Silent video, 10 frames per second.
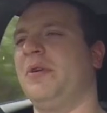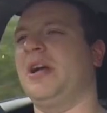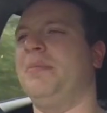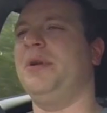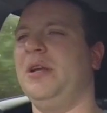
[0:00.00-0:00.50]
for a
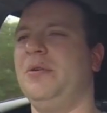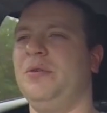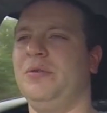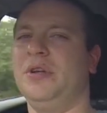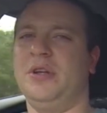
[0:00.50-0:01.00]
company
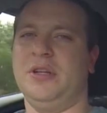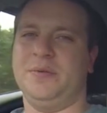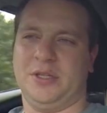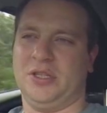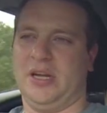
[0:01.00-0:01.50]
who
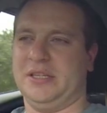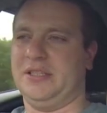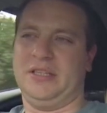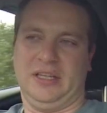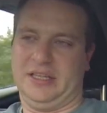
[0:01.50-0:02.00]

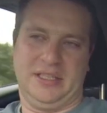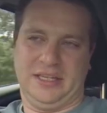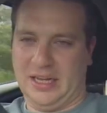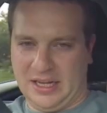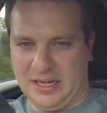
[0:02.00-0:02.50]
specialises in
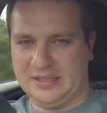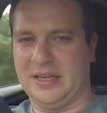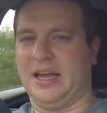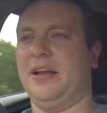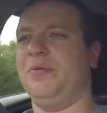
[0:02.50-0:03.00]
leasing
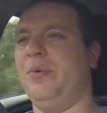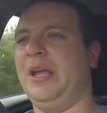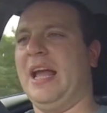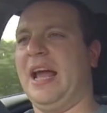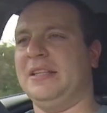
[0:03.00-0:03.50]
cars, and
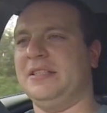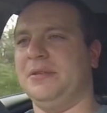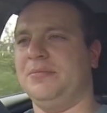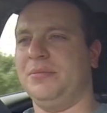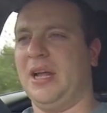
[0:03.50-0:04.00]
we had
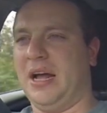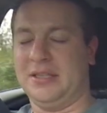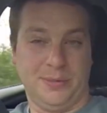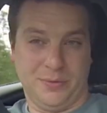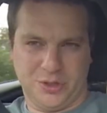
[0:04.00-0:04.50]
some
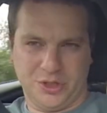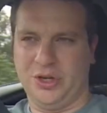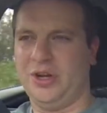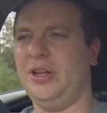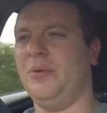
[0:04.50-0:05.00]
cars have been
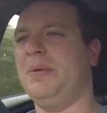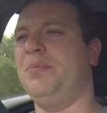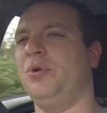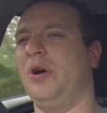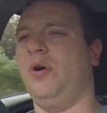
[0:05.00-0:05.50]
returned that we
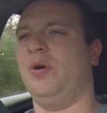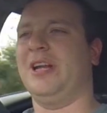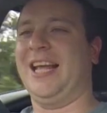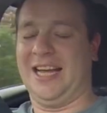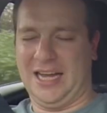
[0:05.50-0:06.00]
put
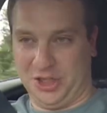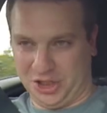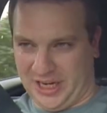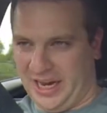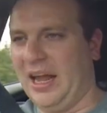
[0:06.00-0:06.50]
on car
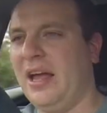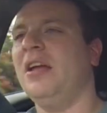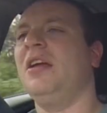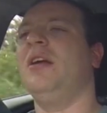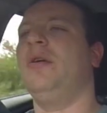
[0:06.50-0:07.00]
share
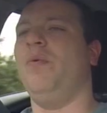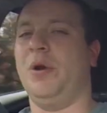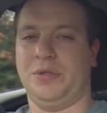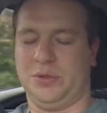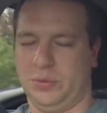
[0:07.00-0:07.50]

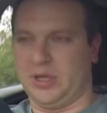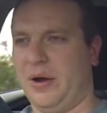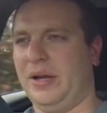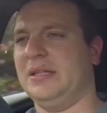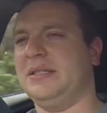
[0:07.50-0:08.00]
when it was still
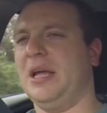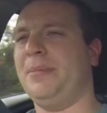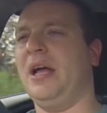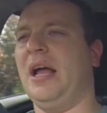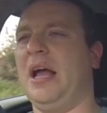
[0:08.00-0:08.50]
going in
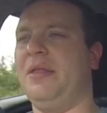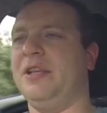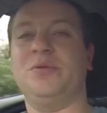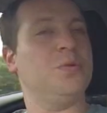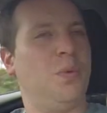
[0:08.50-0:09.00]
summer, and
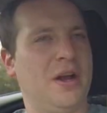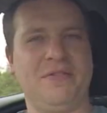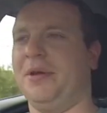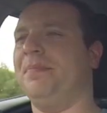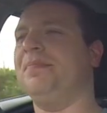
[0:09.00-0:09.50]
this was one
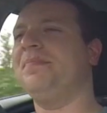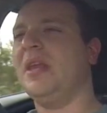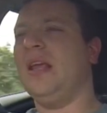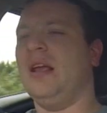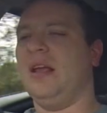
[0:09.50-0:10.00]
of
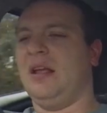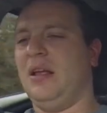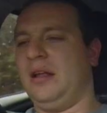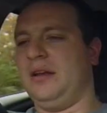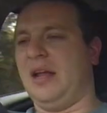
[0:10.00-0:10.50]

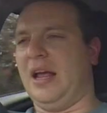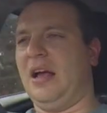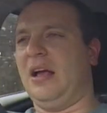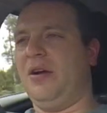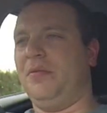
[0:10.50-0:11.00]
them.
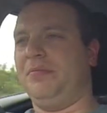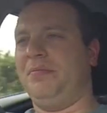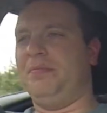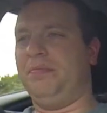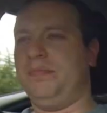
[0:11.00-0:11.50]
Now,
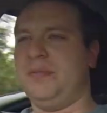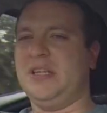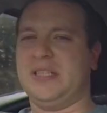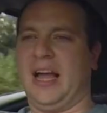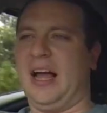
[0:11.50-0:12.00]

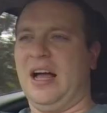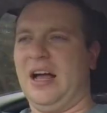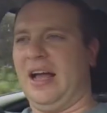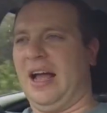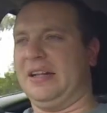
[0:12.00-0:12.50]
this
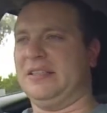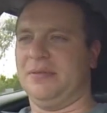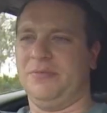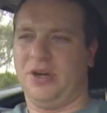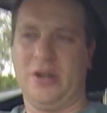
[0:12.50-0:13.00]
car had
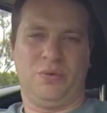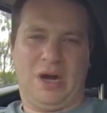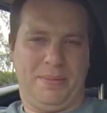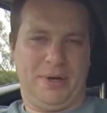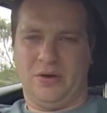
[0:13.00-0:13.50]
some vinyl
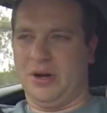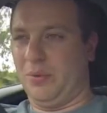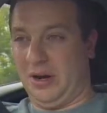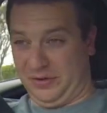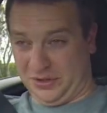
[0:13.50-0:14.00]
wrapping on it
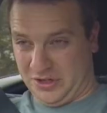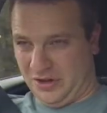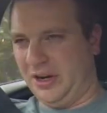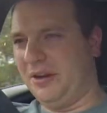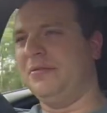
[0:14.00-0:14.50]
when I first
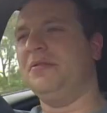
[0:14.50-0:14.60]
got it.